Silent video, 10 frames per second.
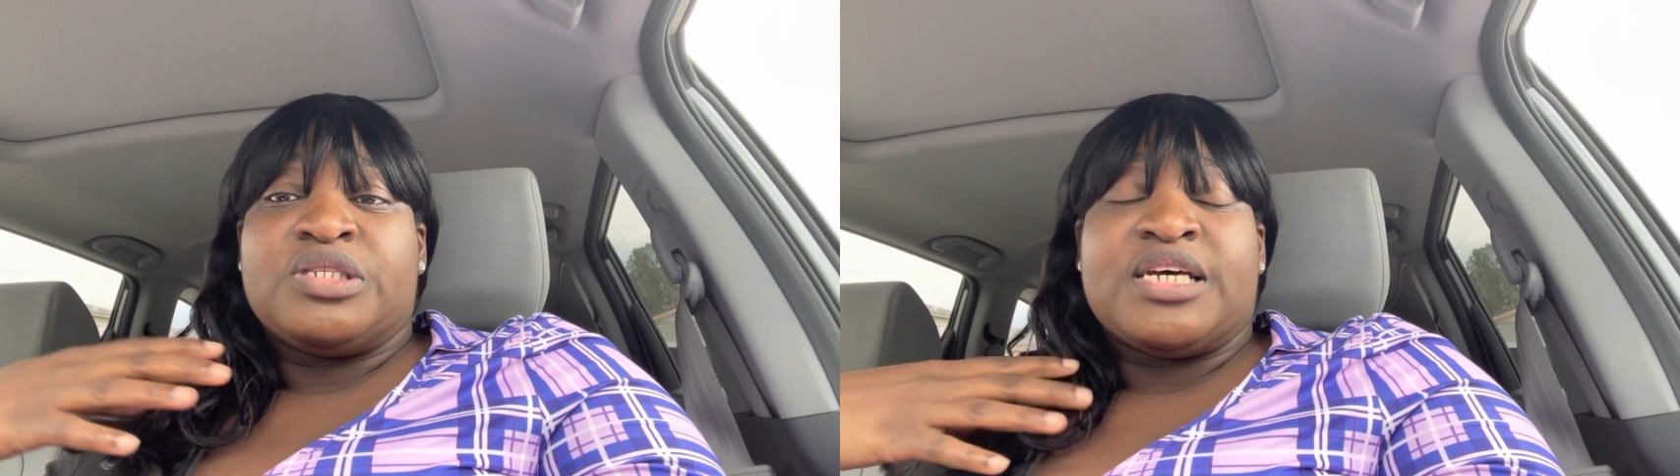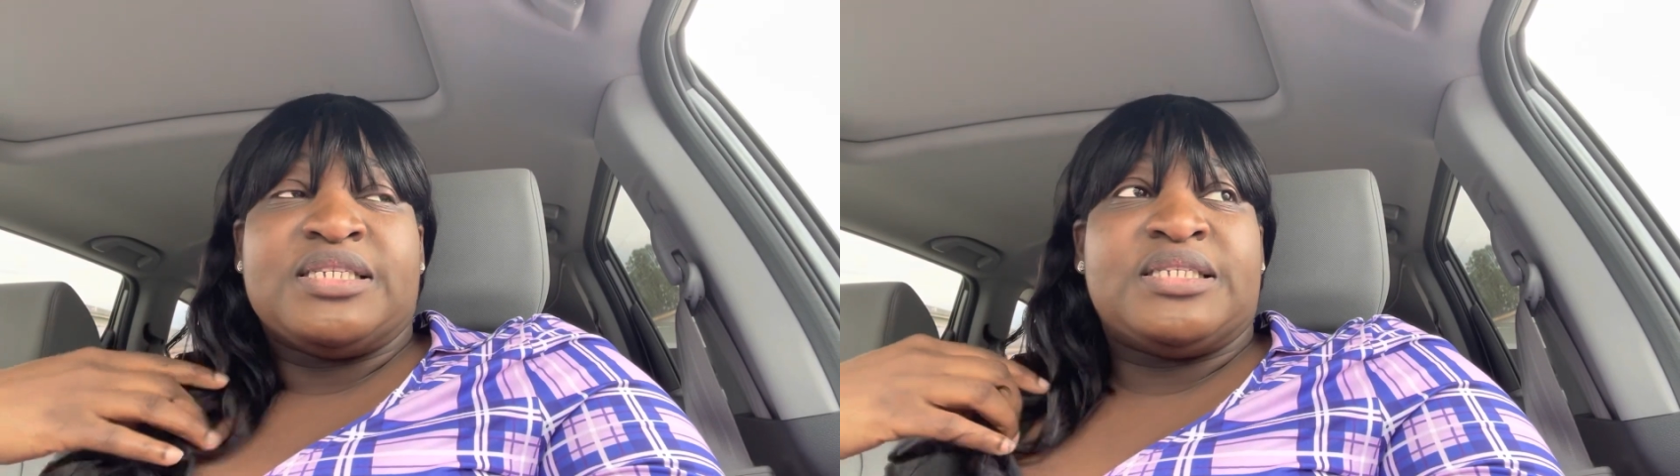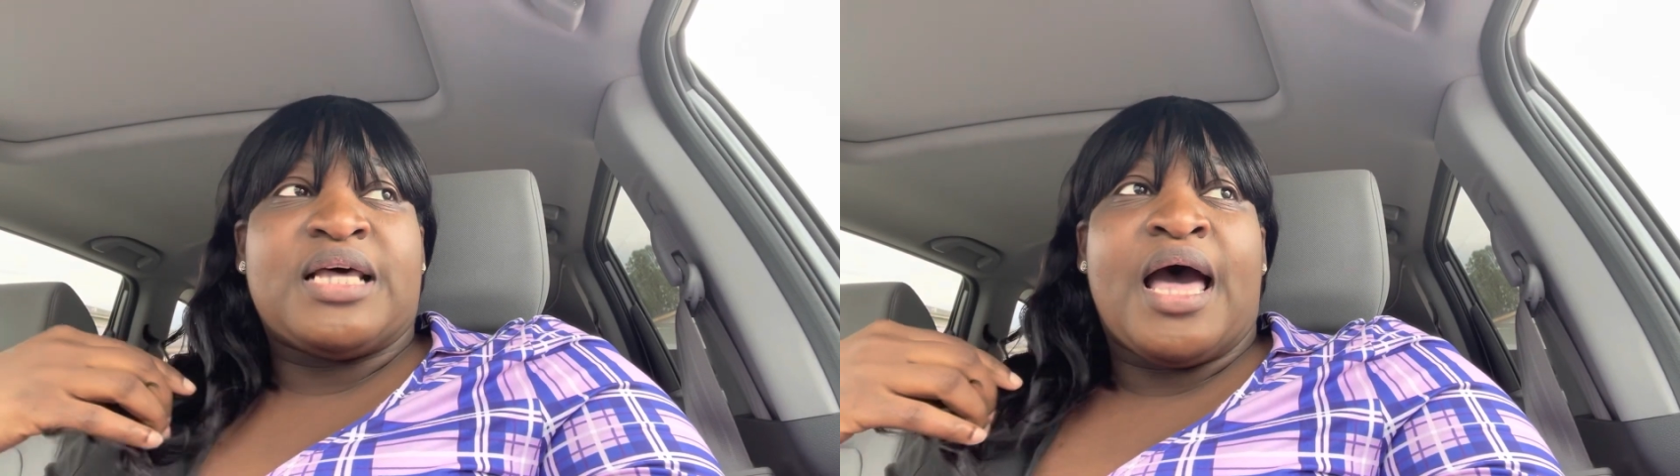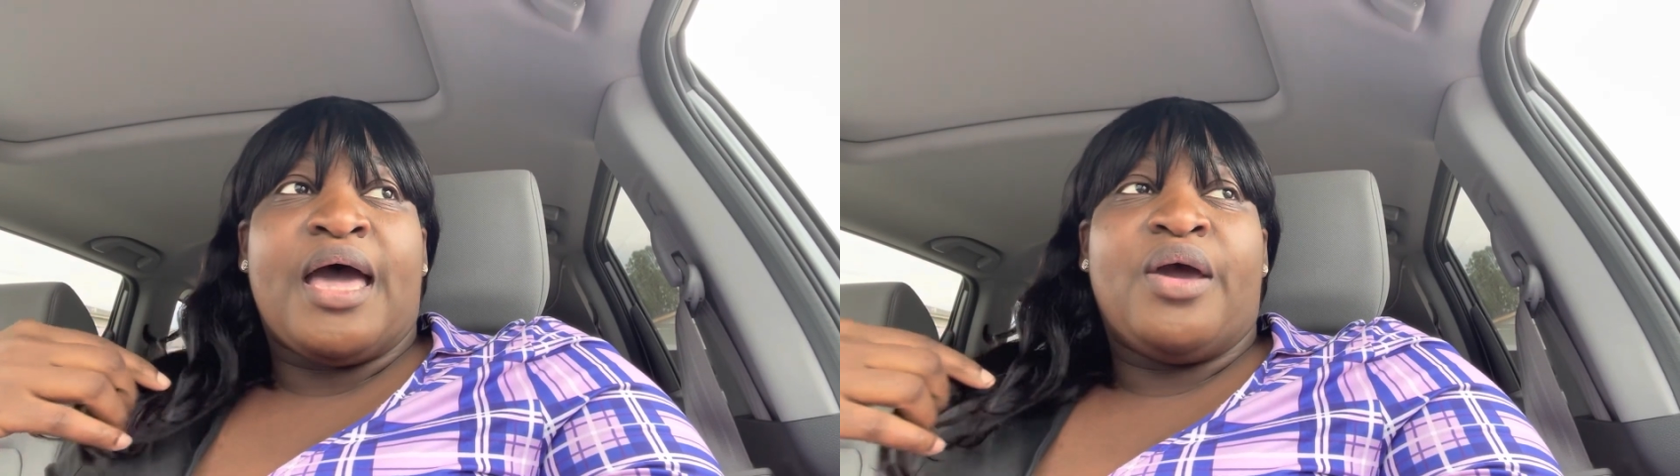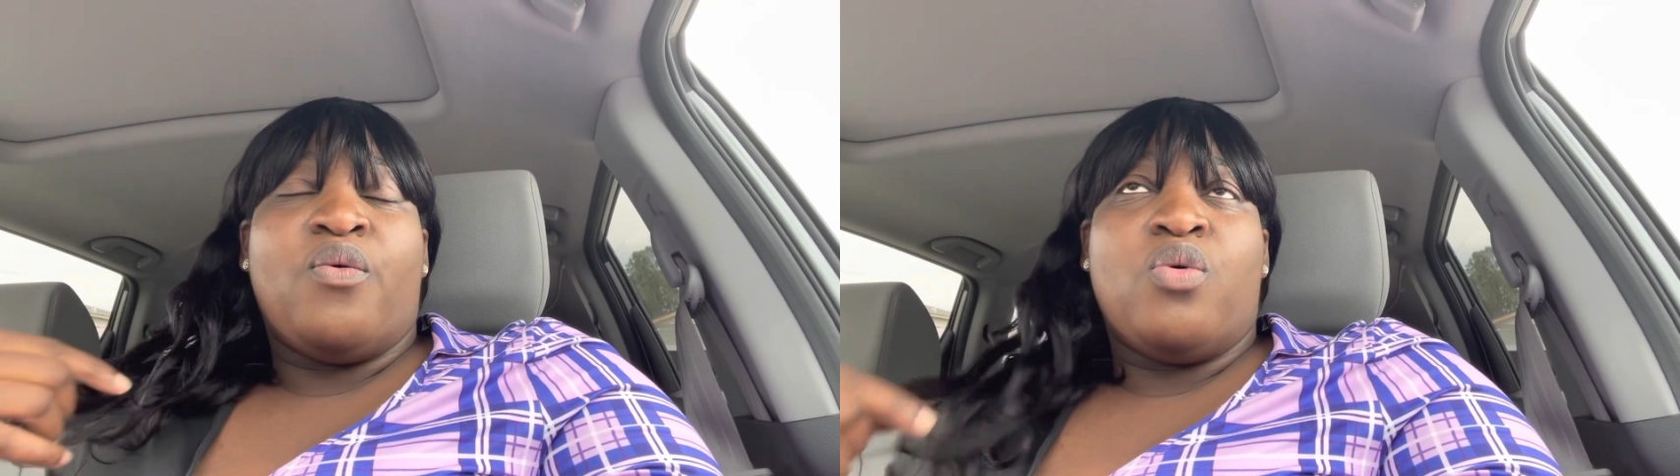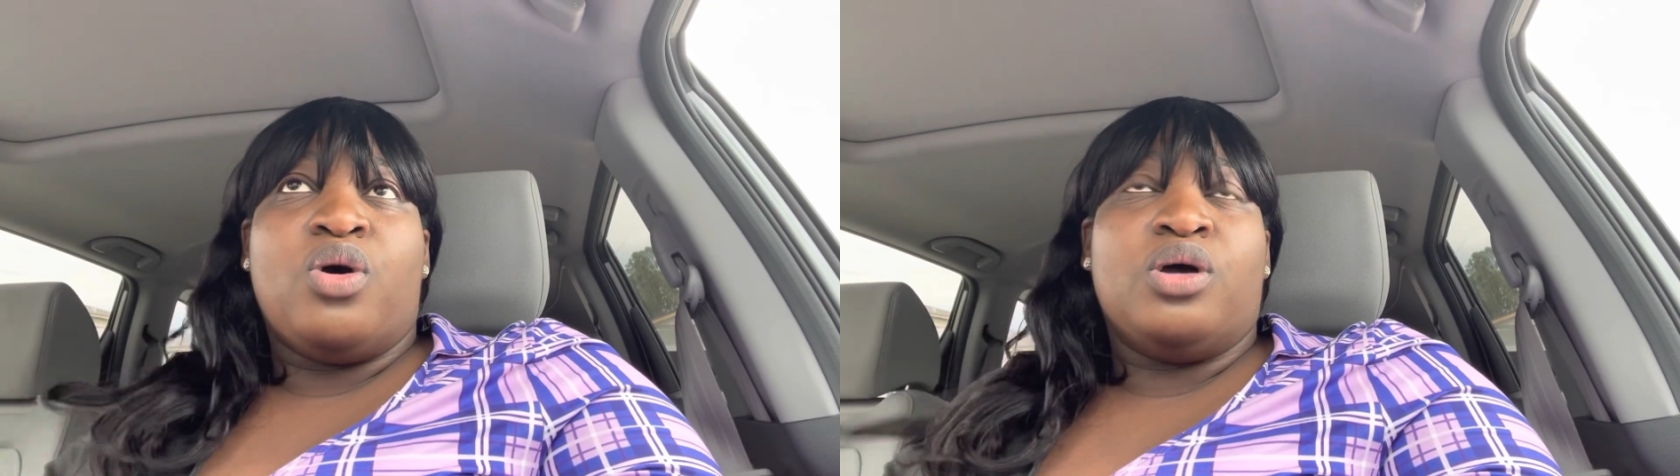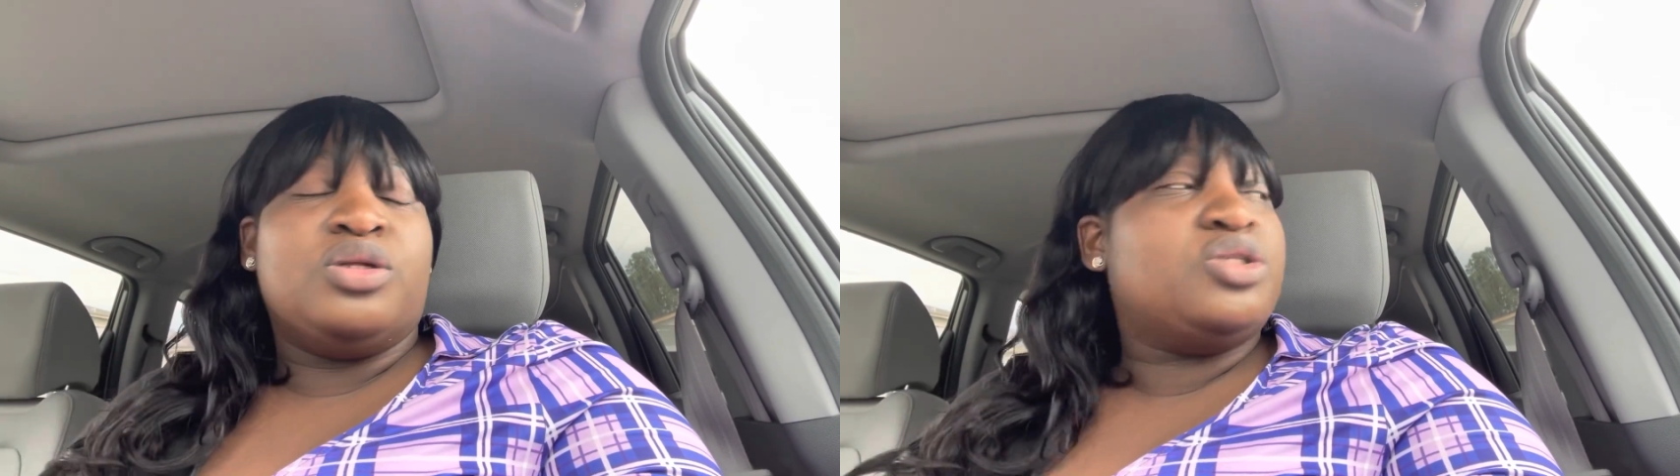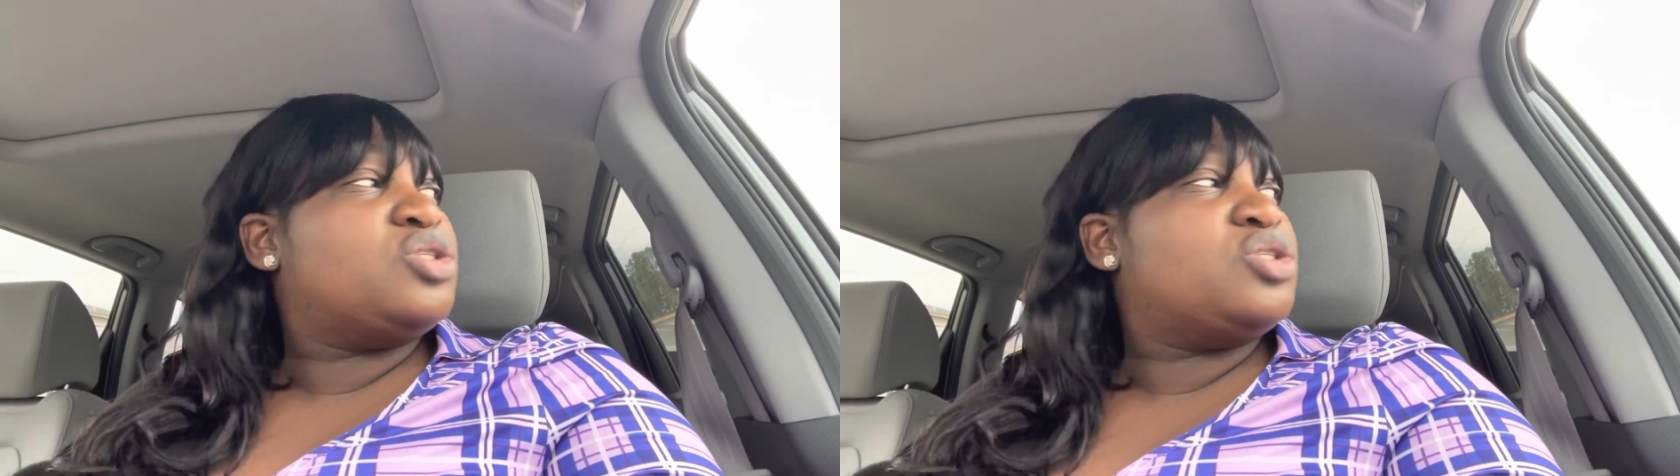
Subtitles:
because I want